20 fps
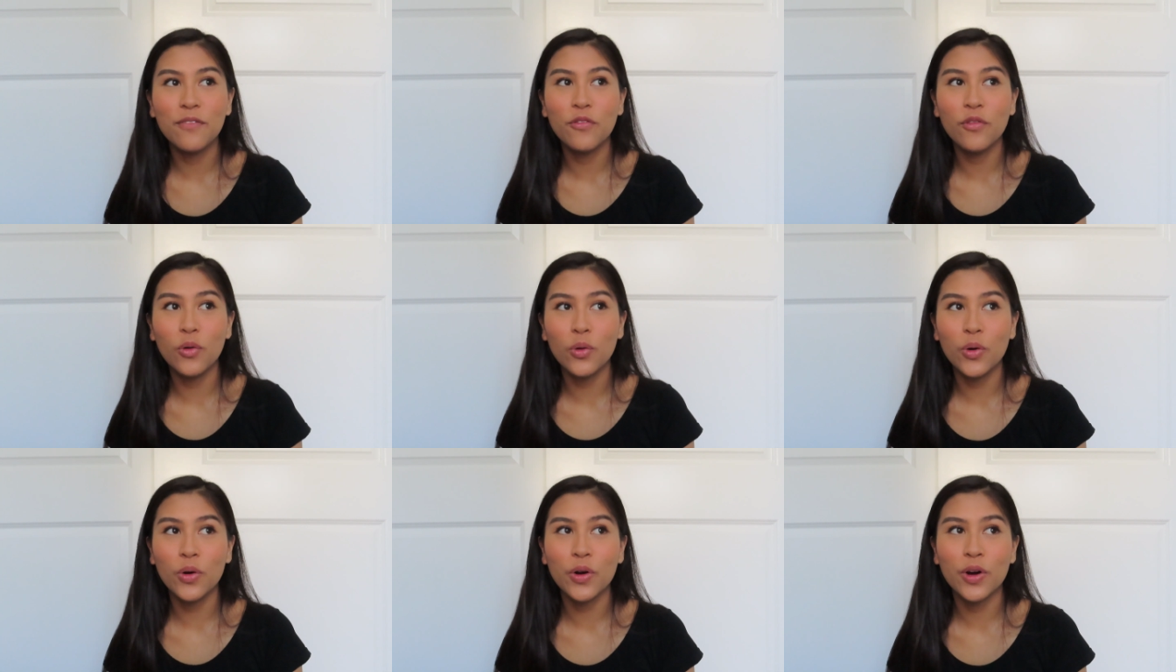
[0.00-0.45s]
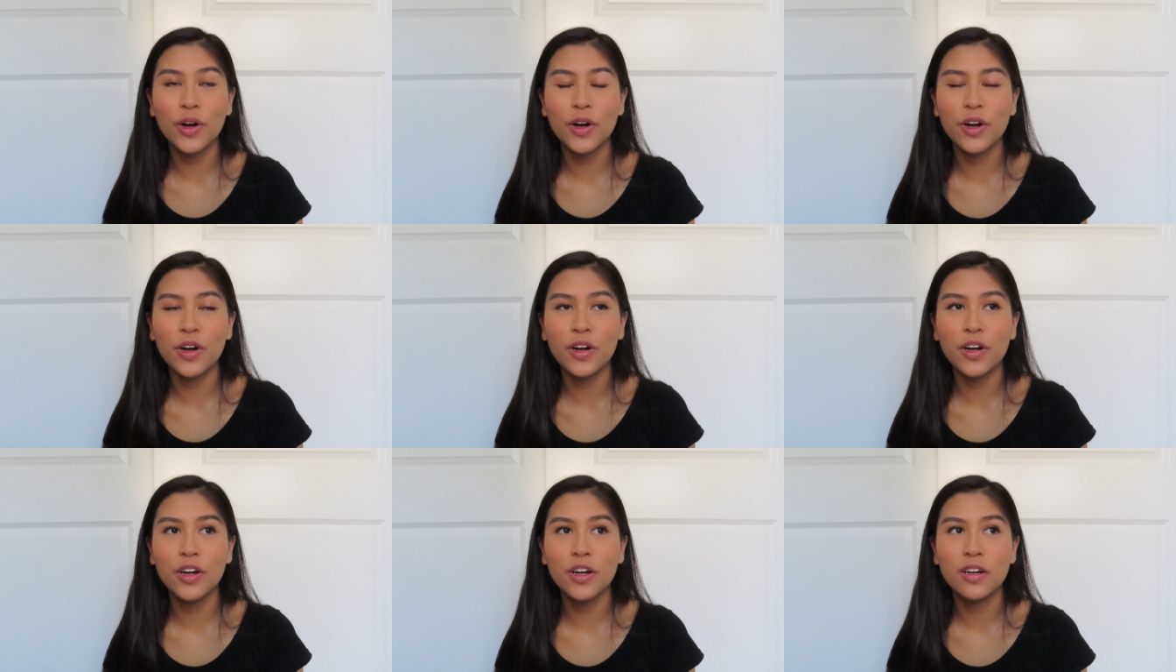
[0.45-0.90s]

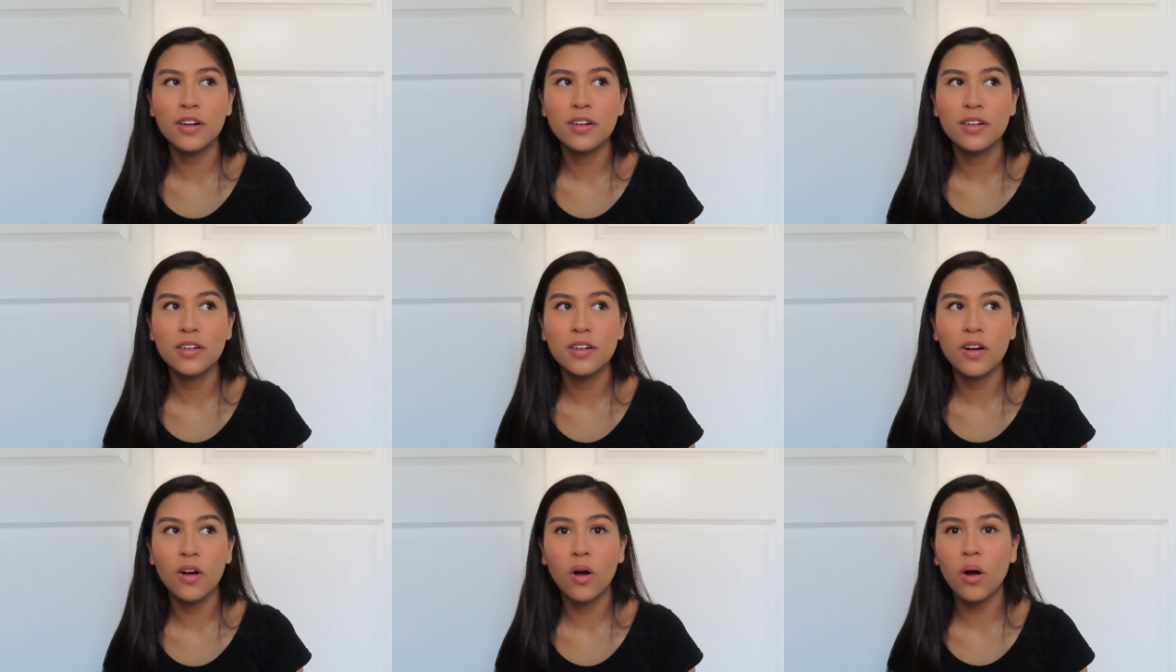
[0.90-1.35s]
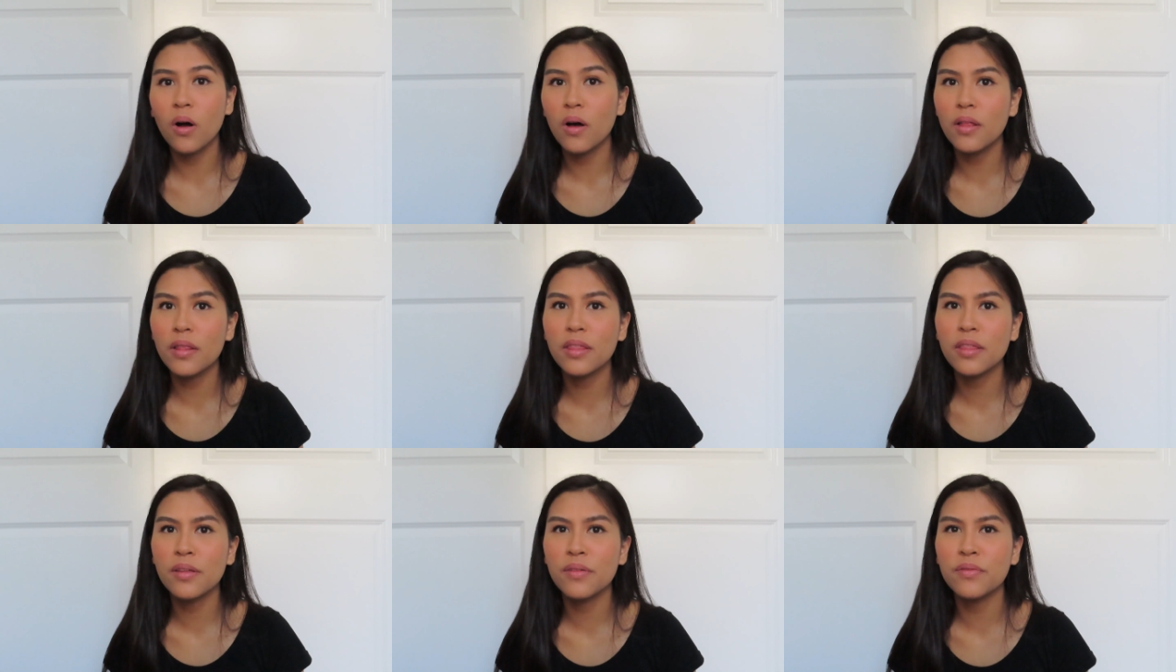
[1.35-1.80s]
for
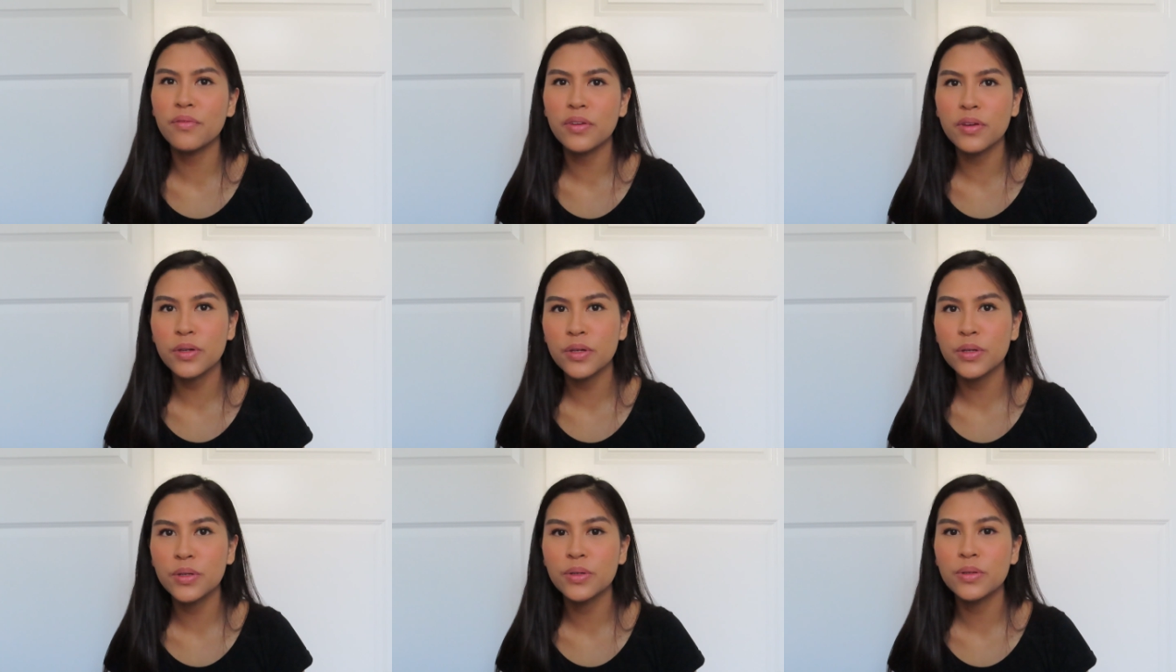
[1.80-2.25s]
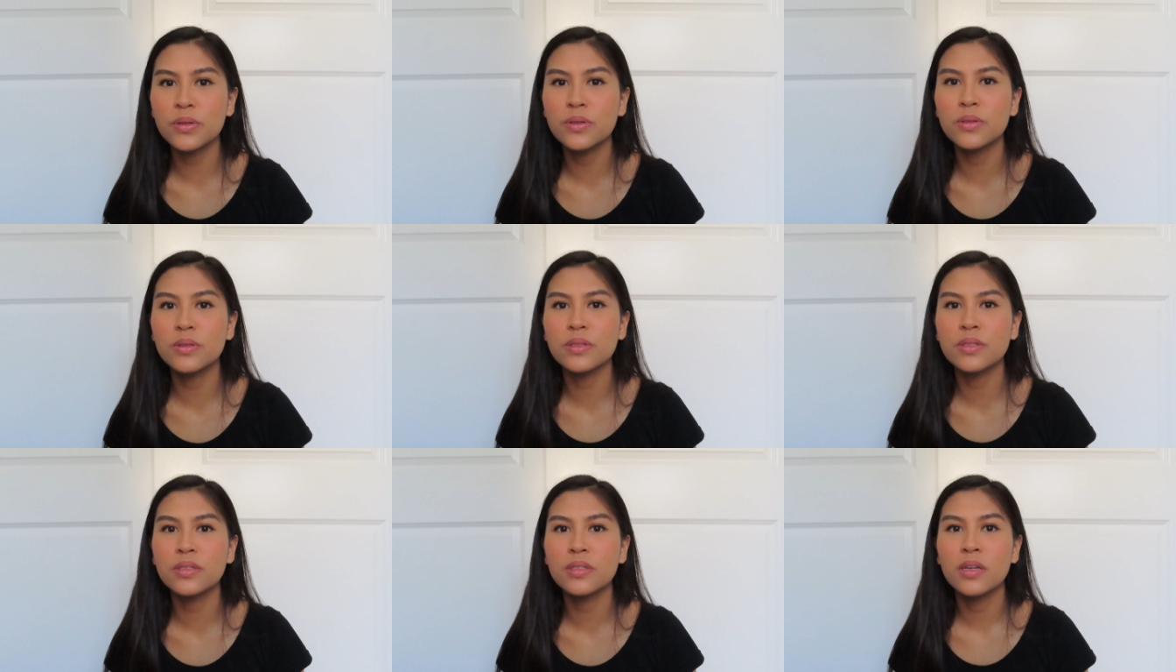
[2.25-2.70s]
all the
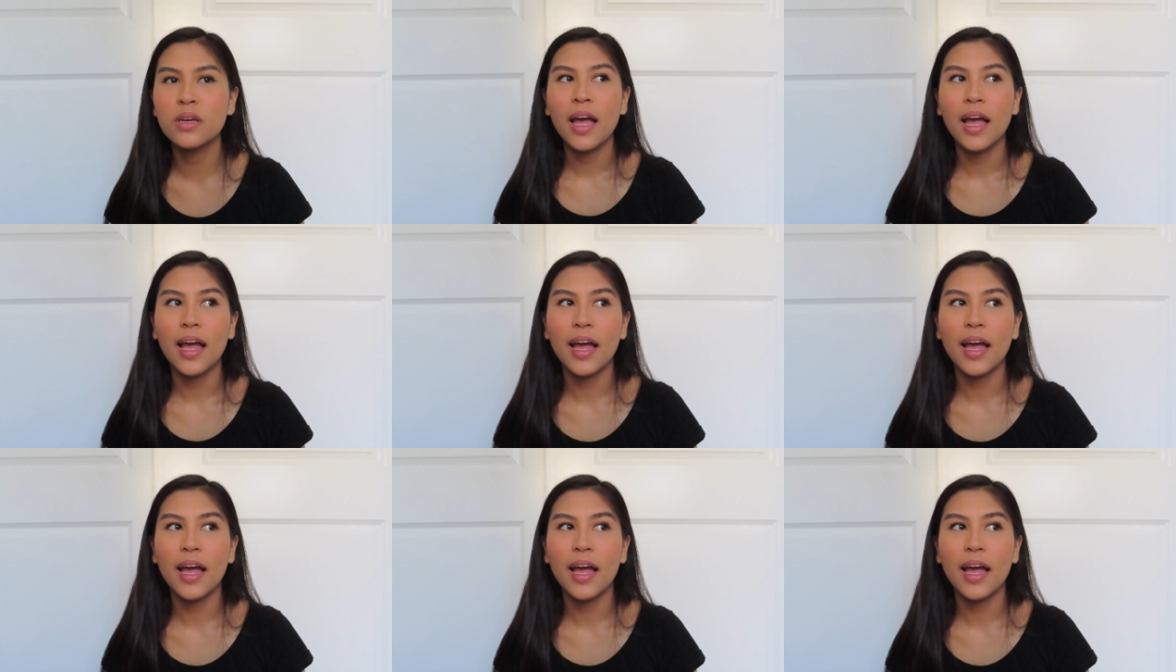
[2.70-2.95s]
views